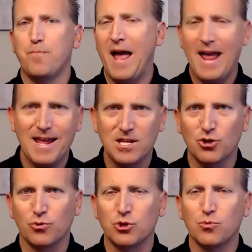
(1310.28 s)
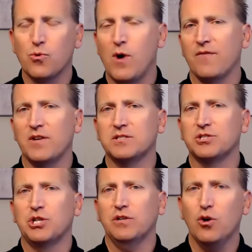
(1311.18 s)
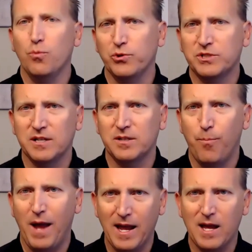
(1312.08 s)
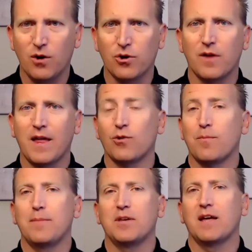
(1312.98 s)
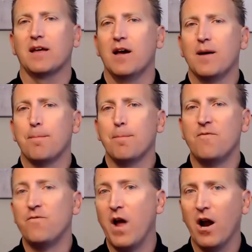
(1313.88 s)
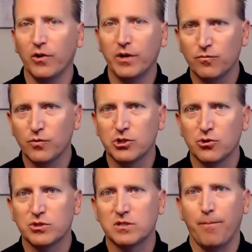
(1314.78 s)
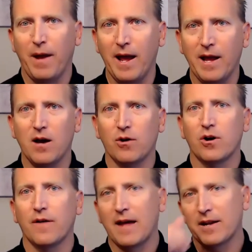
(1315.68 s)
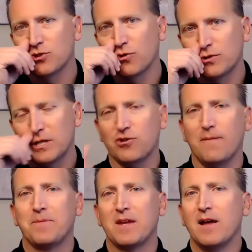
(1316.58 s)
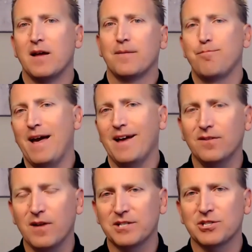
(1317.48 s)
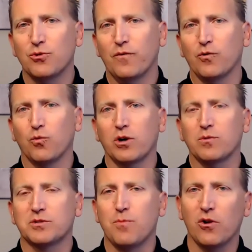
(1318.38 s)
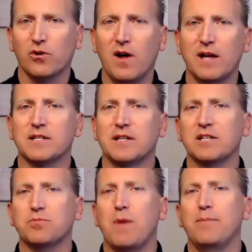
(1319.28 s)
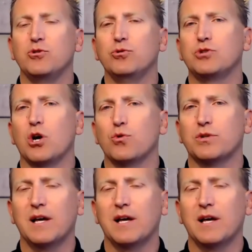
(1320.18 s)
pay you. You will have a 0% payout on that, or maybe a very reduced payout on that. And so they're essentially penalizing you for working with smaller clients. And yes, maybe you don't